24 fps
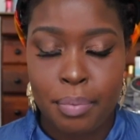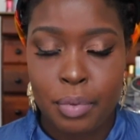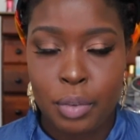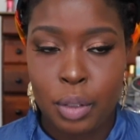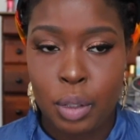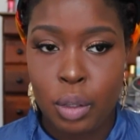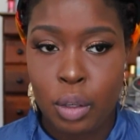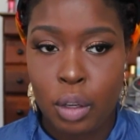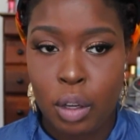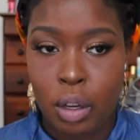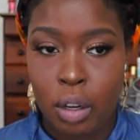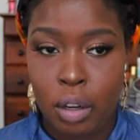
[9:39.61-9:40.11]

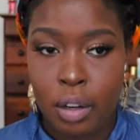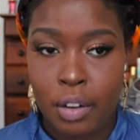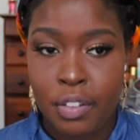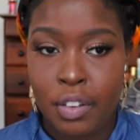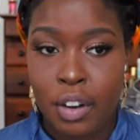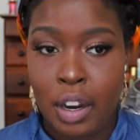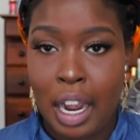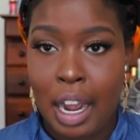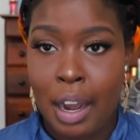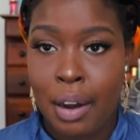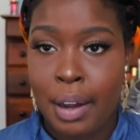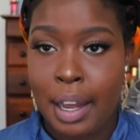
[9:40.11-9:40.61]
you know, if
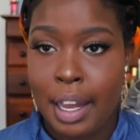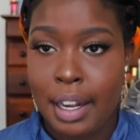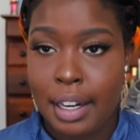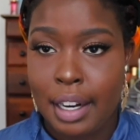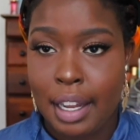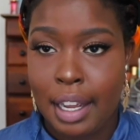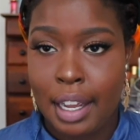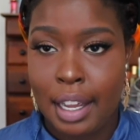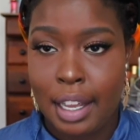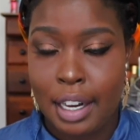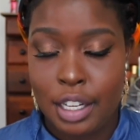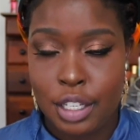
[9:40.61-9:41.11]
you're out at
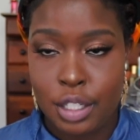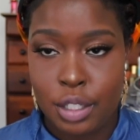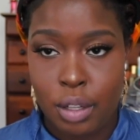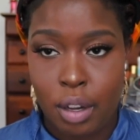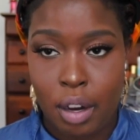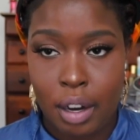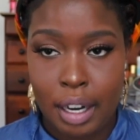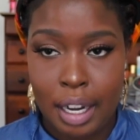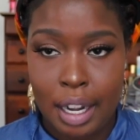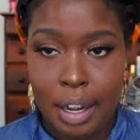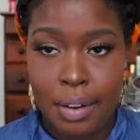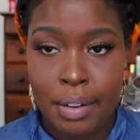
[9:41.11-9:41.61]
night and it's
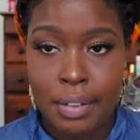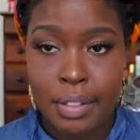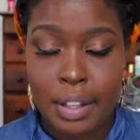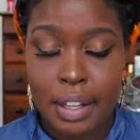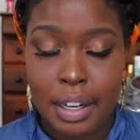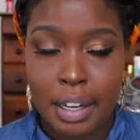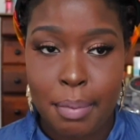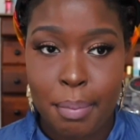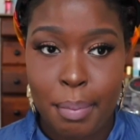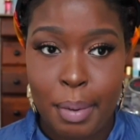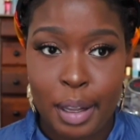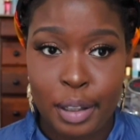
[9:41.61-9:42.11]
dark out,
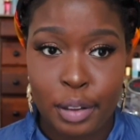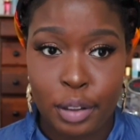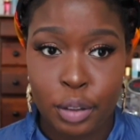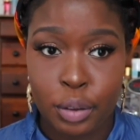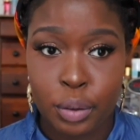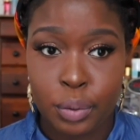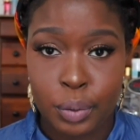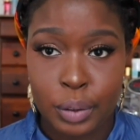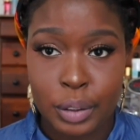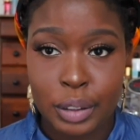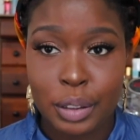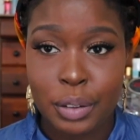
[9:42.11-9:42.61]
then it might look
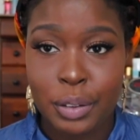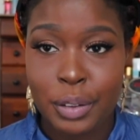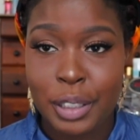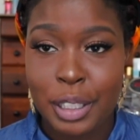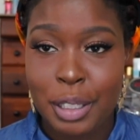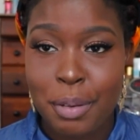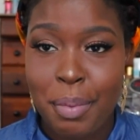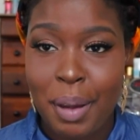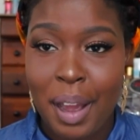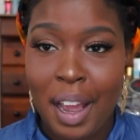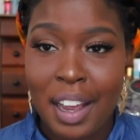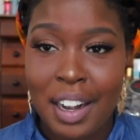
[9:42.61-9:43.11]

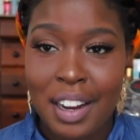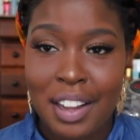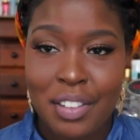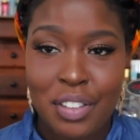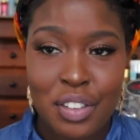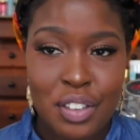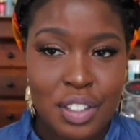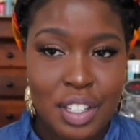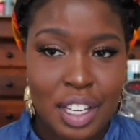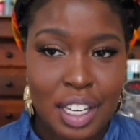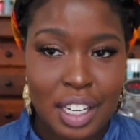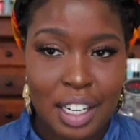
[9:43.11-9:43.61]
really bad
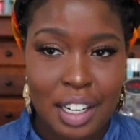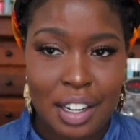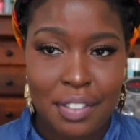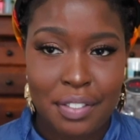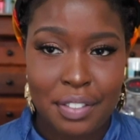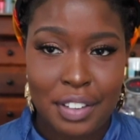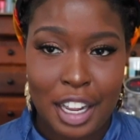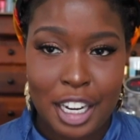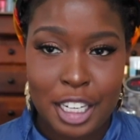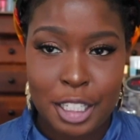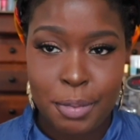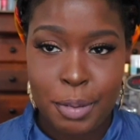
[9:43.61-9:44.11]
if you take a
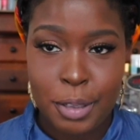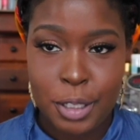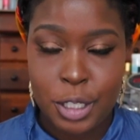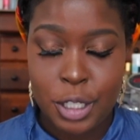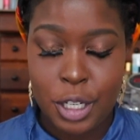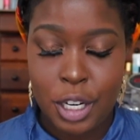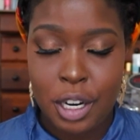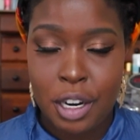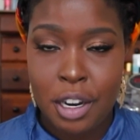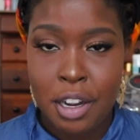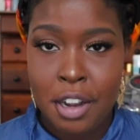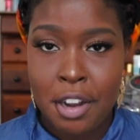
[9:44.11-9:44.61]
flash
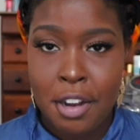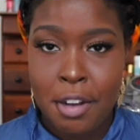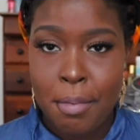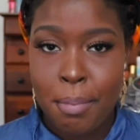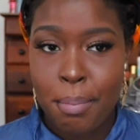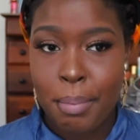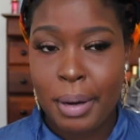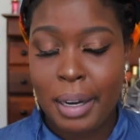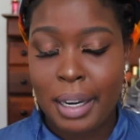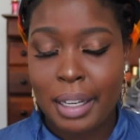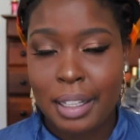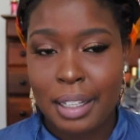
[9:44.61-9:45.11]
picture.
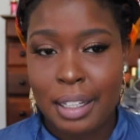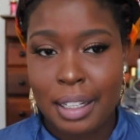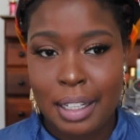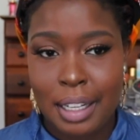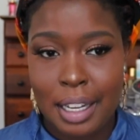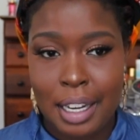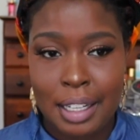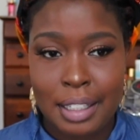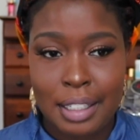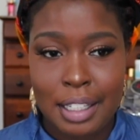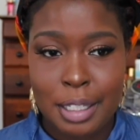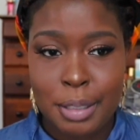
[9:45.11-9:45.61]
But other than
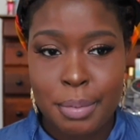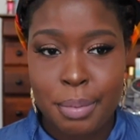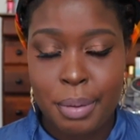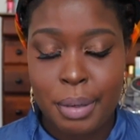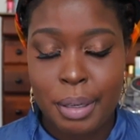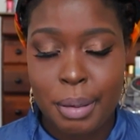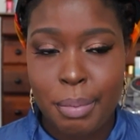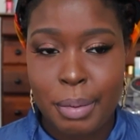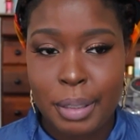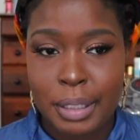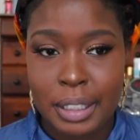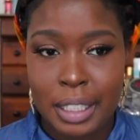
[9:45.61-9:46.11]
that, that's
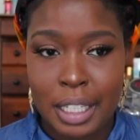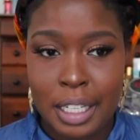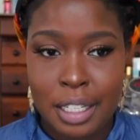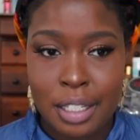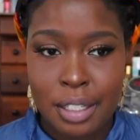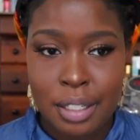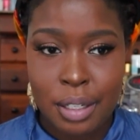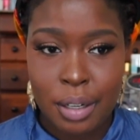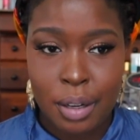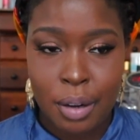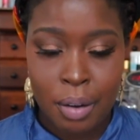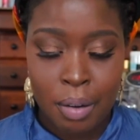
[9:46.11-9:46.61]
pretty much it.
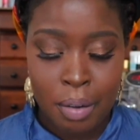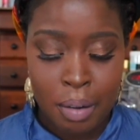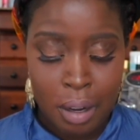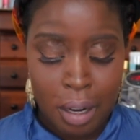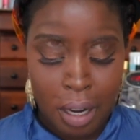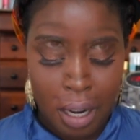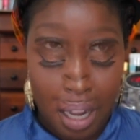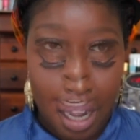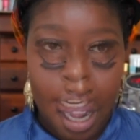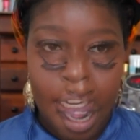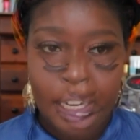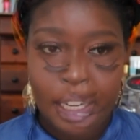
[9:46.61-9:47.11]
So
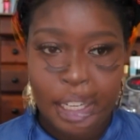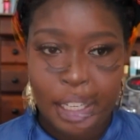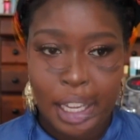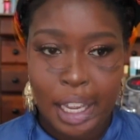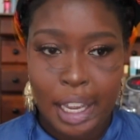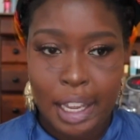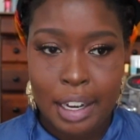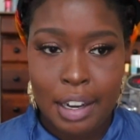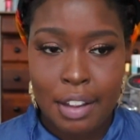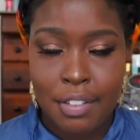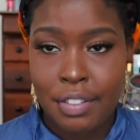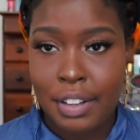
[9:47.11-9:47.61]

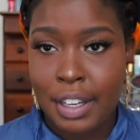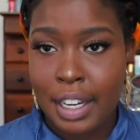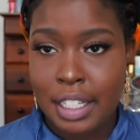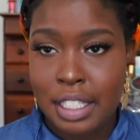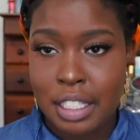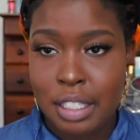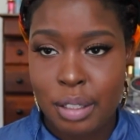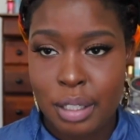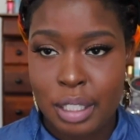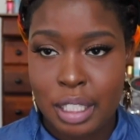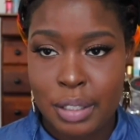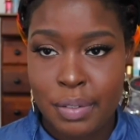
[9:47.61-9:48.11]
again, if you guys
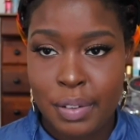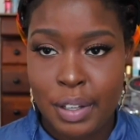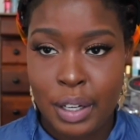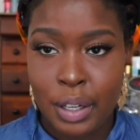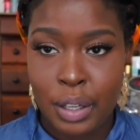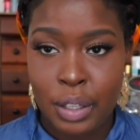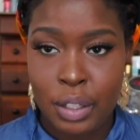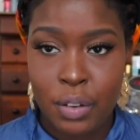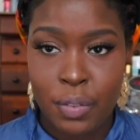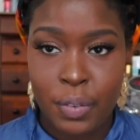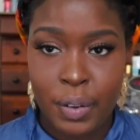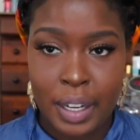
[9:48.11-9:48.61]
enjoyed this
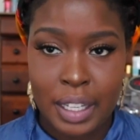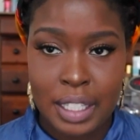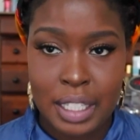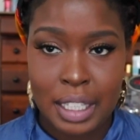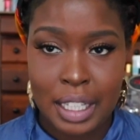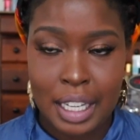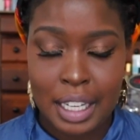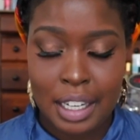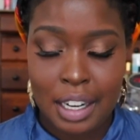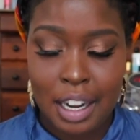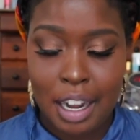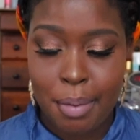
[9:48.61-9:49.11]
video, don't forget to
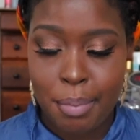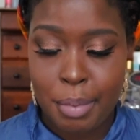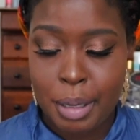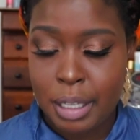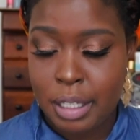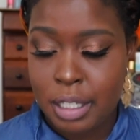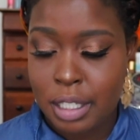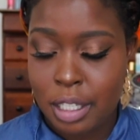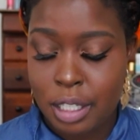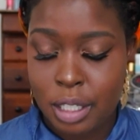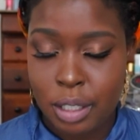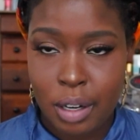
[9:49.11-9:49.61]
like, comment,
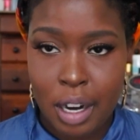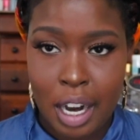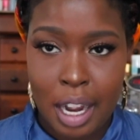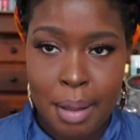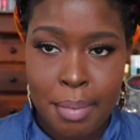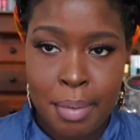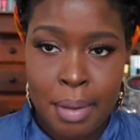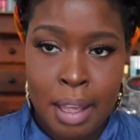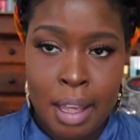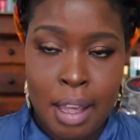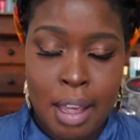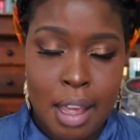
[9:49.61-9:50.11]
and
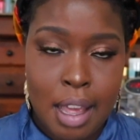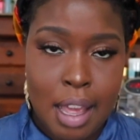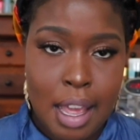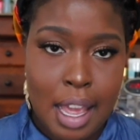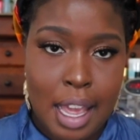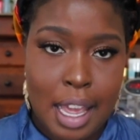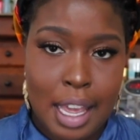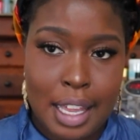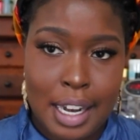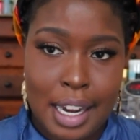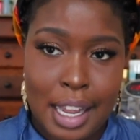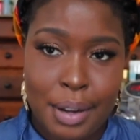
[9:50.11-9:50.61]
subscribe,
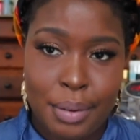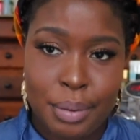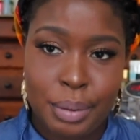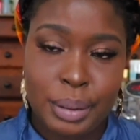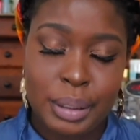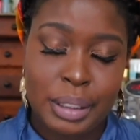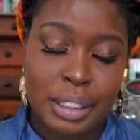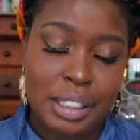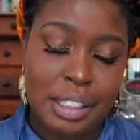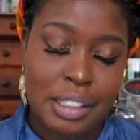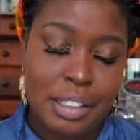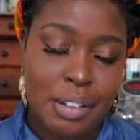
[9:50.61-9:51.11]
and I will
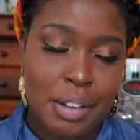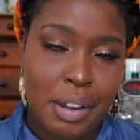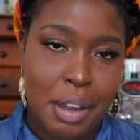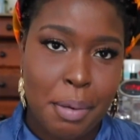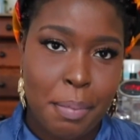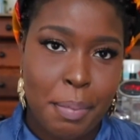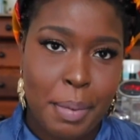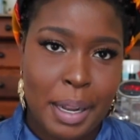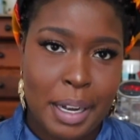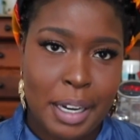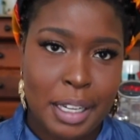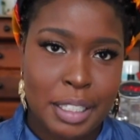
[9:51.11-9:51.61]
see you in
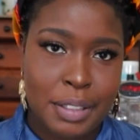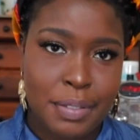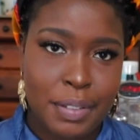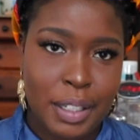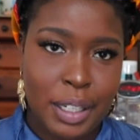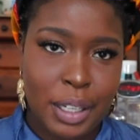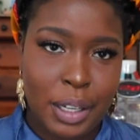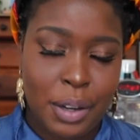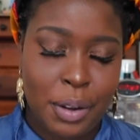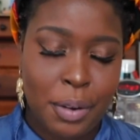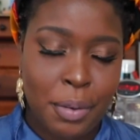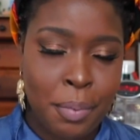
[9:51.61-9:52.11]
my next
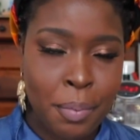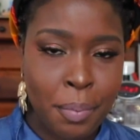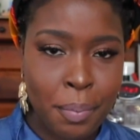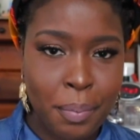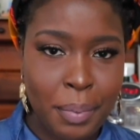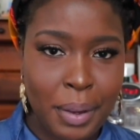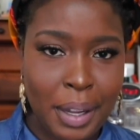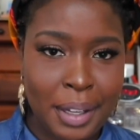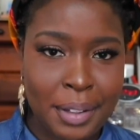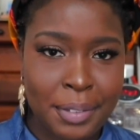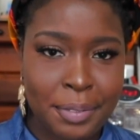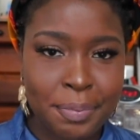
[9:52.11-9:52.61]
video.
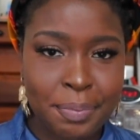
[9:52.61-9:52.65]
Bye.